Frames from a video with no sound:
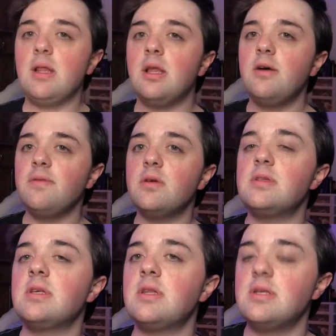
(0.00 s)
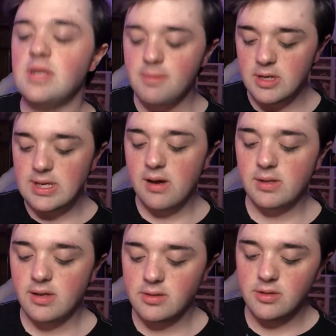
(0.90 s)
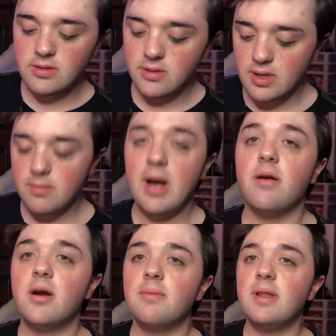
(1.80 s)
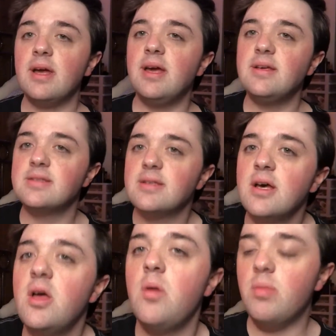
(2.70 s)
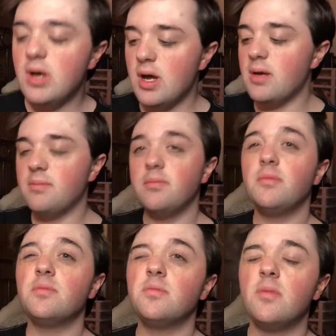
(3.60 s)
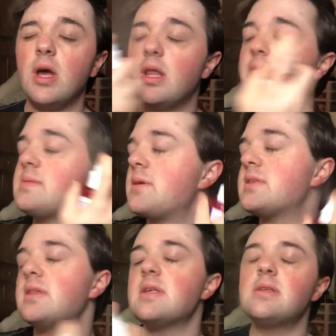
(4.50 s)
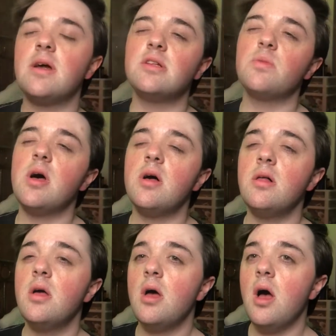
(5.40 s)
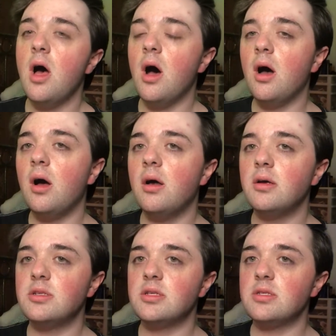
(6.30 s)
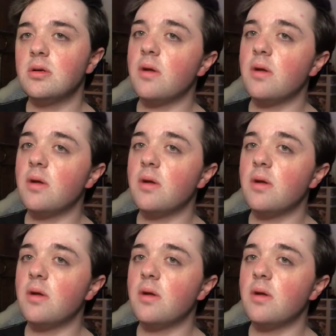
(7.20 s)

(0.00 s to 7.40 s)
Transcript: I love using this. I put a towel down too so I don't get powder on my legs, but I love spritzing this on as well. Oh, it's just so